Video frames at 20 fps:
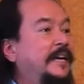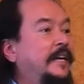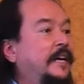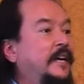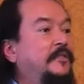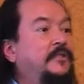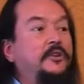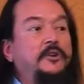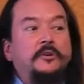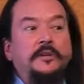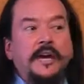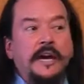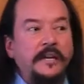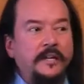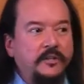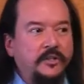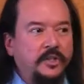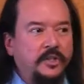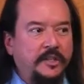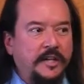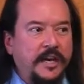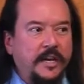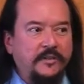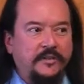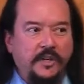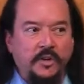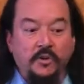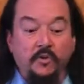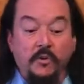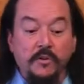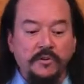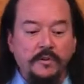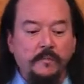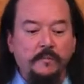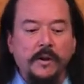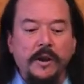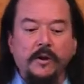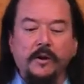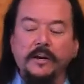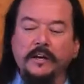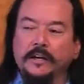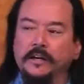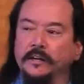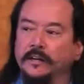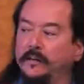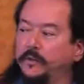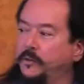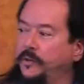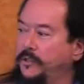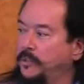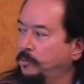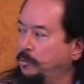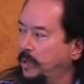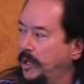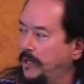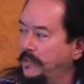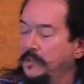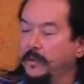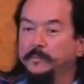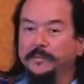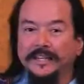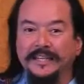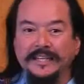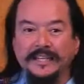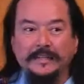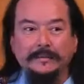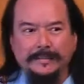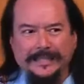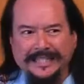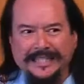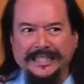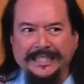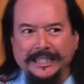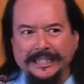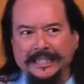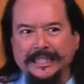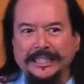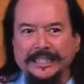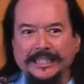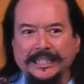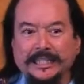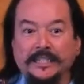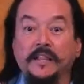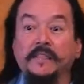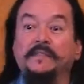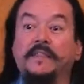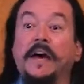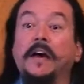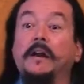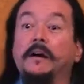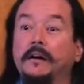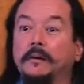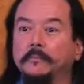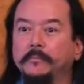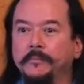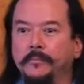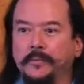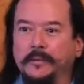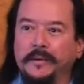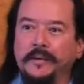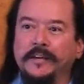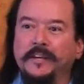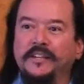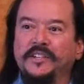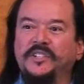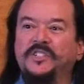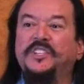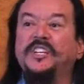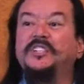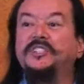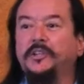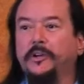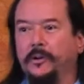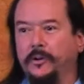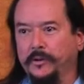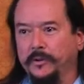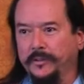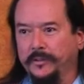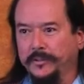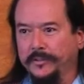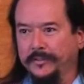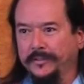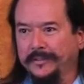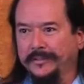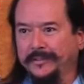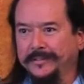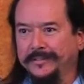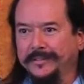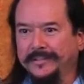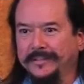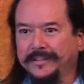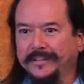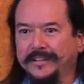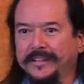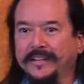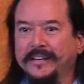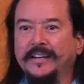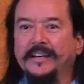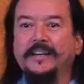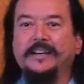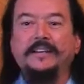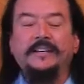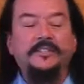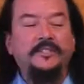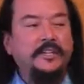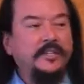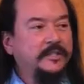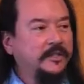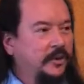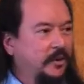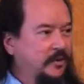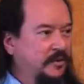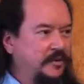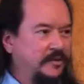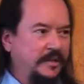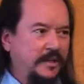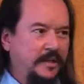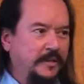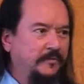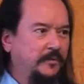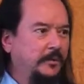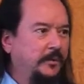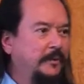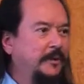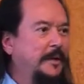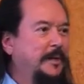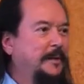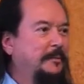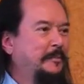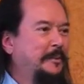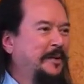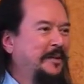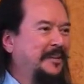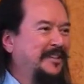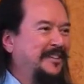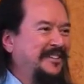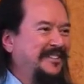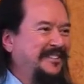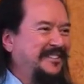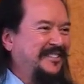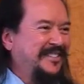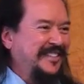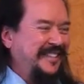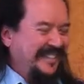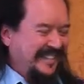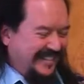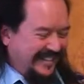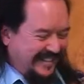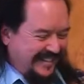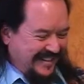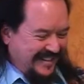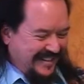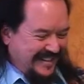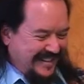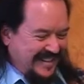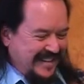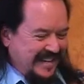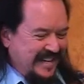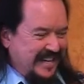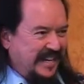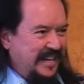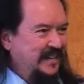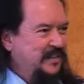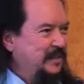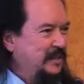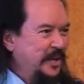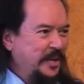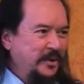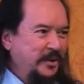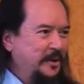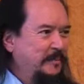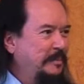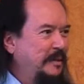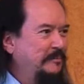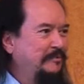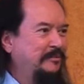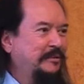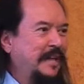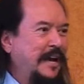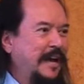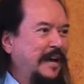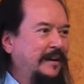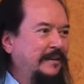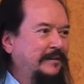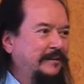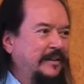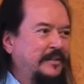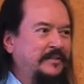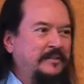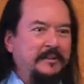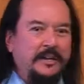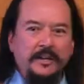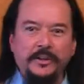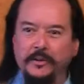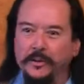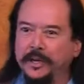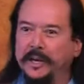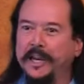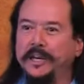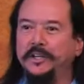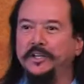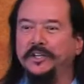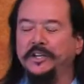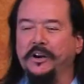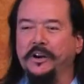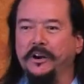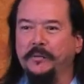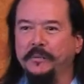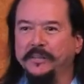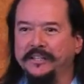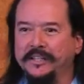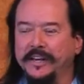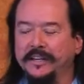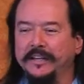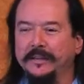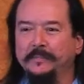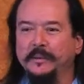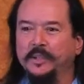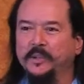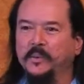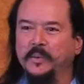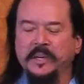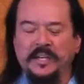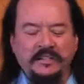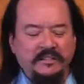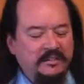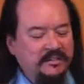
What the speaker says: In the United States, in North America, when you plug something in, zzz, that hum, 60 hertz. Now, 60 hertz is evil because it's neither a B flat, it's neither an A sharp. It's kind of in between.